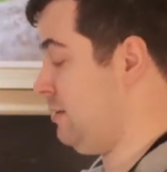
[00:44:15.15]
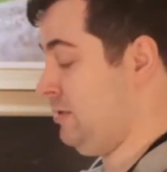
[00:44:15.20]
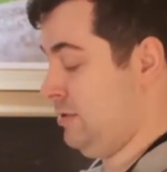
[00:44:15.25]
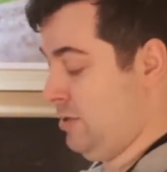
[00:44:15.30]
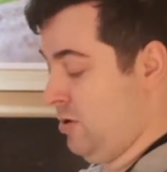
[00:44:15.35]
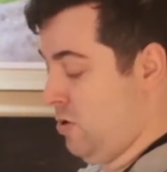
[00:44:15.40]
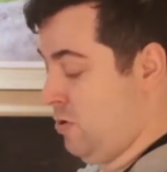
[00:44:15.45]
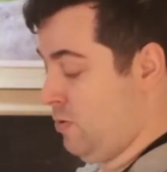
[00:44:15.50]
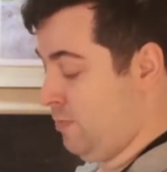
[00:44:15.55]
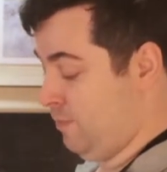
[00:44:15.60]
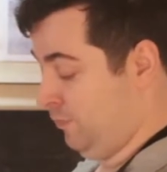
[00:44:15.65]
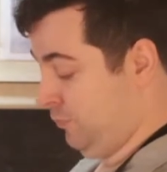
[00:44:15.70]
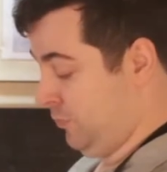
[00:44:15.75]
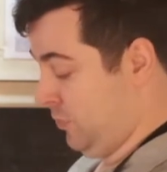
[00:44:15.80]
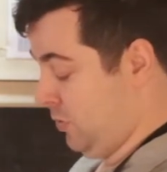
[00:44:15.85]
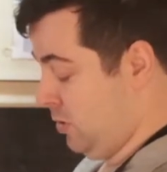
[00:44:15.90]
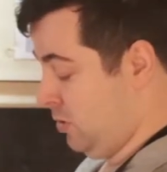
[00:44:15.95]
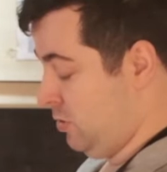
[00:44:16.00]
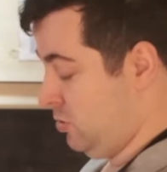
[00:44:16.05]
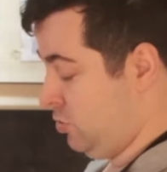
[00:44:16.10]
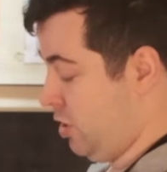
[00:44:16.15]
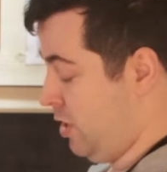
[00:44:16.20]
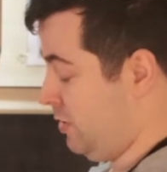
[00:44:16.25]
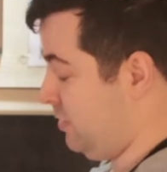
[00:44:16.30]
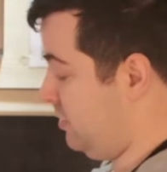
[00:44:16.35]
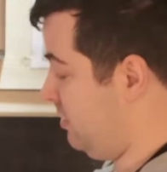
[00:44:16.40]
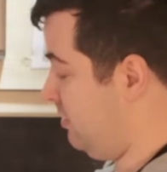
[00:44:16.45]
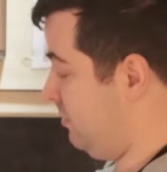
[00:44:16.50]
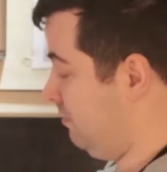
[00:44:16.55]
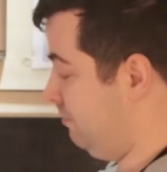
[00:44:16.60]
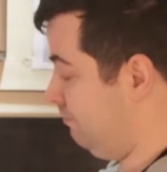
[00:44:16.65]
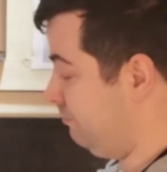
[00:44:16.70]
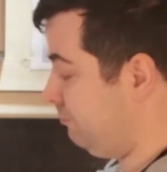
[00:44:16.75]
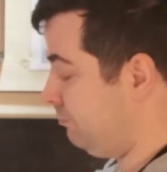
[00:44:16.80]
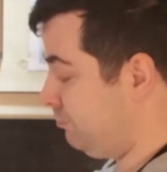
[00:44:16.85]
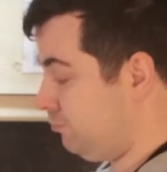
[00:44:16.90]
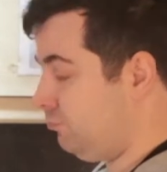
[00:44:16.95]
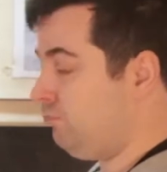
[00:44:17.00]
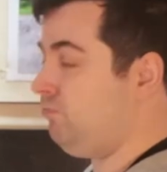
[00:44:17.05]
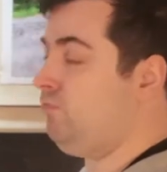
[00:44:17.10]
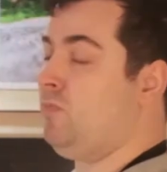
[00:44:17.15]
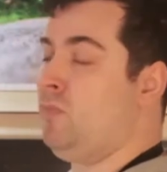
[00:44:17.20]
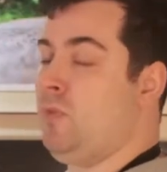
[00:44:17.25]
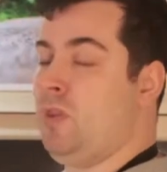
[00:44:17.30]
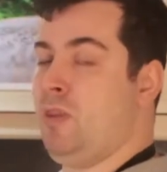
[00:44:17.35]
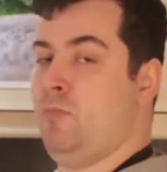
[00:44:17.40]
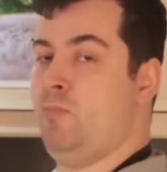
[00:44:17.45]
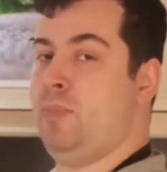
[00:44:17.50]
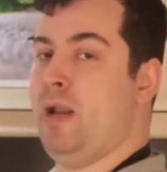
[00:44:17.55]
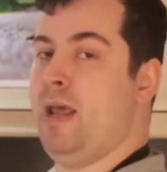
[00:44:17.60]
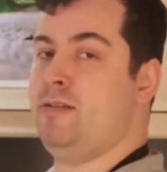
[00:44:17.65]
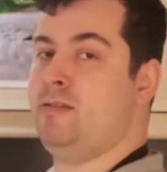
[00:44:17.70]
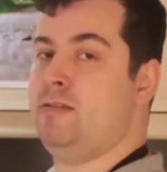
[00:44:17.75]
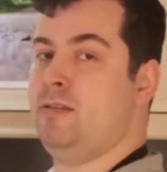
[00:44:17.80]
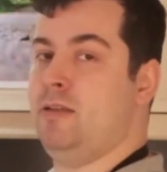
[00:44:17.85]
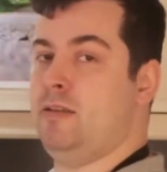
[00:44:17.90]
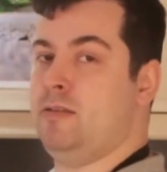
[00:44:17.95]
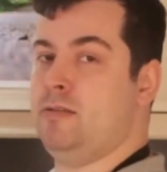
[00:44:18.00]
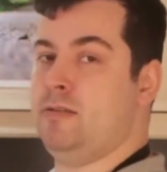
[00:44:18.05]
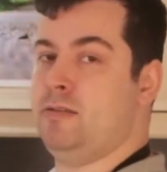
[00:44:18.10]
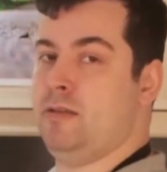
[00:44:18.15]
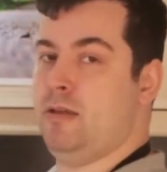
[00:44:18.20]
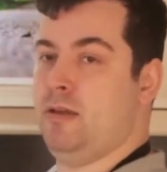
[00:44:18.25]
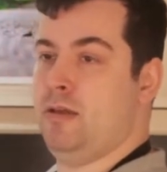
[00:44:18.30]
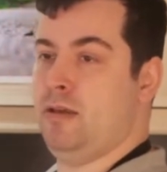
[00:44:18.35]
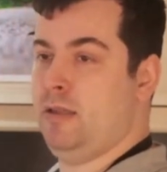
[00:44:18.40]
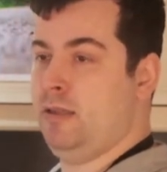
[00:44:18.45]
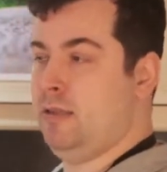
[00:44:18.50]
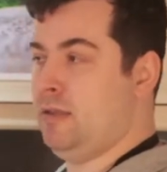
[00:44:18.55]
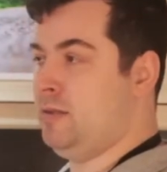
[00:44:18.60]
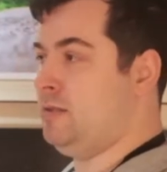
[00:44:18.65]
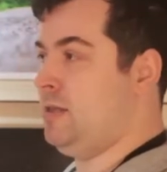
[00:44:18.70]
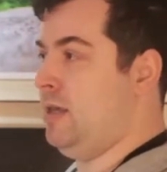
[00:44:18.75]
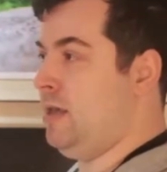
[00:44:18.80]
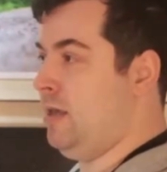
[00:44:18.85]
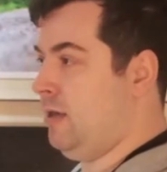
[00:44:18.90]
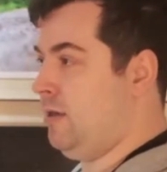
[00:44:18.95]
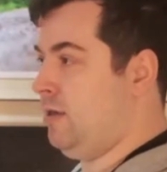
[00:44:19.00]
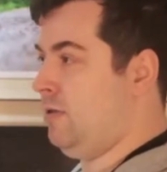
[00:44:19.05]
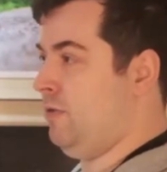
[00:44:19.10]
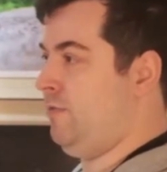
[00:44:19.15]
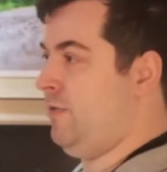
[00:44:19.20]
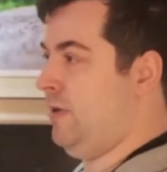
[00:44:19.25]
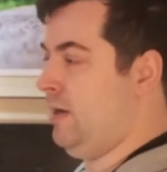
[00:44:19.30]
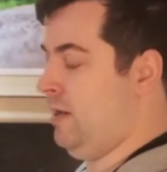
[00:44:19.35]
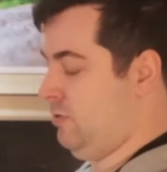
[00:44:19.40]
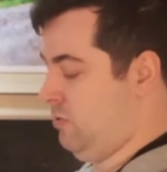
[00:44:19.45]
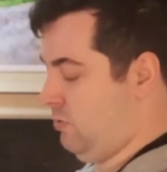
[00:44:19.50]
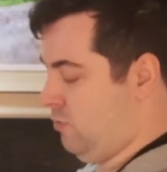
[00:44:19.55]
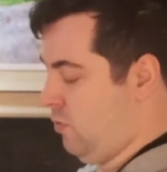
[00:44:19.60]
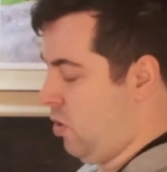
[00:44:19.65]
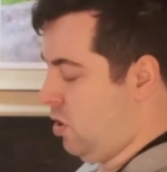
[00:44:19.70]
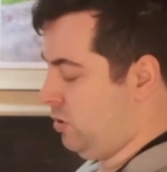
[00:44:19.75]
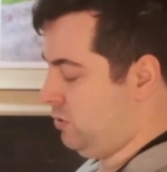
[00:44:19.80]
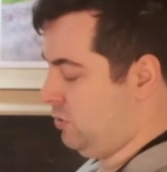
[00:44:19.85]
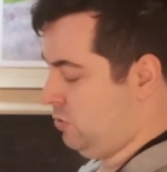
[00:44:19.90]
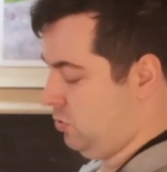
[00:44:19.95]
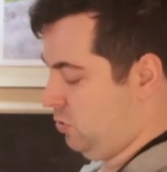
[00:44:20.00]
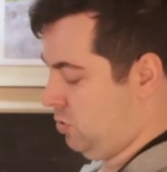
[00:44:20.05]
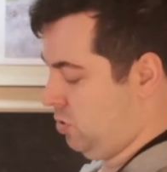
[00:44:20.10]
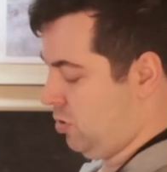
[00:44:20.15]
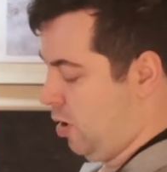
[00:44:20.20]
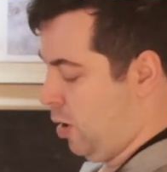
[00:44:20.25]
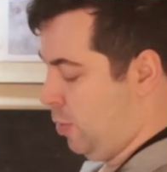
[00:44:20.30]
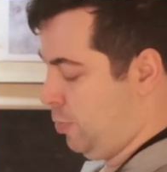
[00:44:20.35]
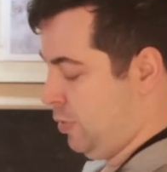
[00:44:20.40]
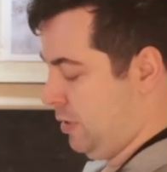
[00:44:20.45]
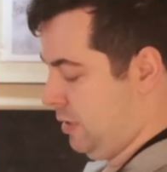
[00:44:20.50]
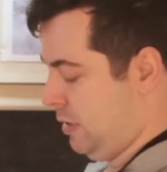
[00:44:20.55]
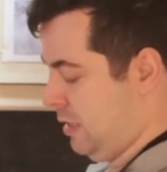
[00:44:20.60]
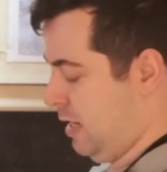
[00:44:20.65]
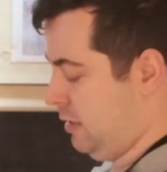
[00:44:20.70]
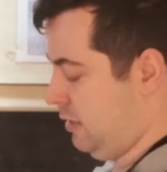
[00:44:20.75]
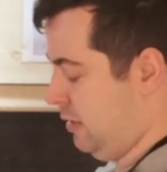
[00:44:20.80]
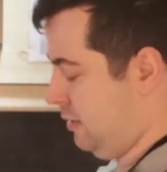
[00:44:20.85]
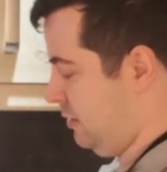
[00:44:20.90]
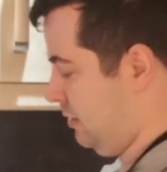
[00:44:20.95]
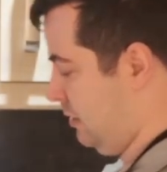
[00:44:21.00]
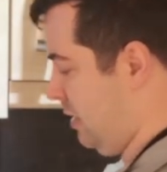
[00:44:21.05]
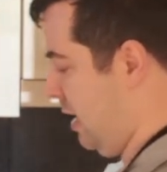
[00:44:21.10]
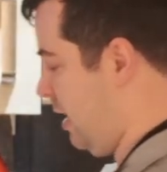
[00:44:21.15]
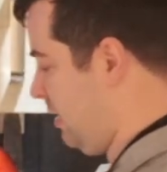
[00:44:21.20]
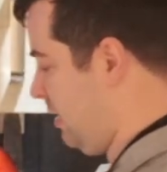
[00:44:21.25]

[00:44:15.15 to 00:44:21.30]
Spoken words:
So just place this in the sink, fill it with water to the top, and let it stay